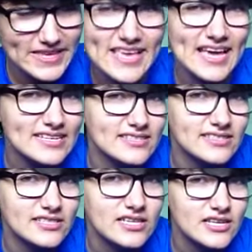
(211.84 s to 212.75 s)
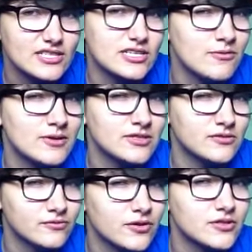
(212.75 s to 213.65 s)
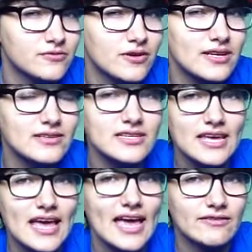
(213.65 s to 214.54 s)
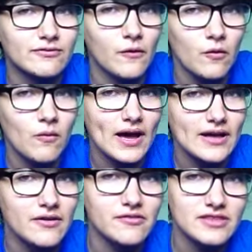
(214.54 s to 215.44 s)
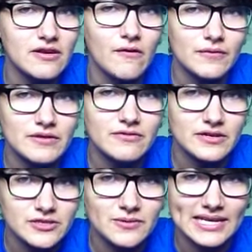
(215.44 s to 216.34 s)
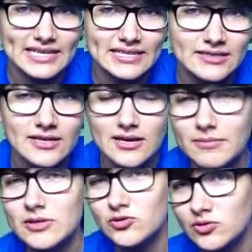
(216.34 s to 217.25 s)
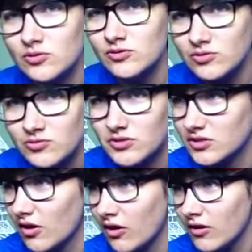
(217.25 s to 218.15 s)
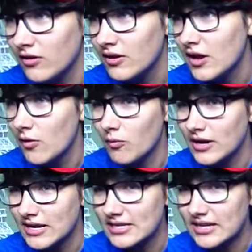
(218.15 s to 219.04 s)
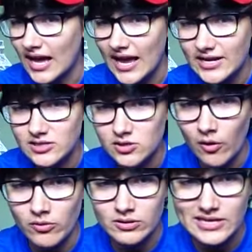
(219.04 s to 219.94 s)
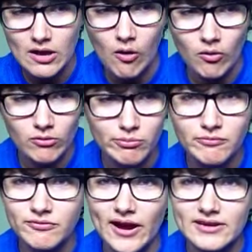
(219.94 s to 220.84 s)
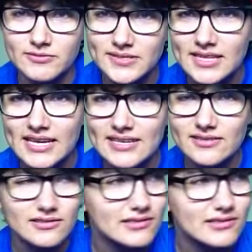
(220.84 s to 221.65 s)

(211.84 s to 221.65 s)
yes, she was your first friend, and for a while, the only friend you had, but as soon as you saw what a not totally horrible friend was like,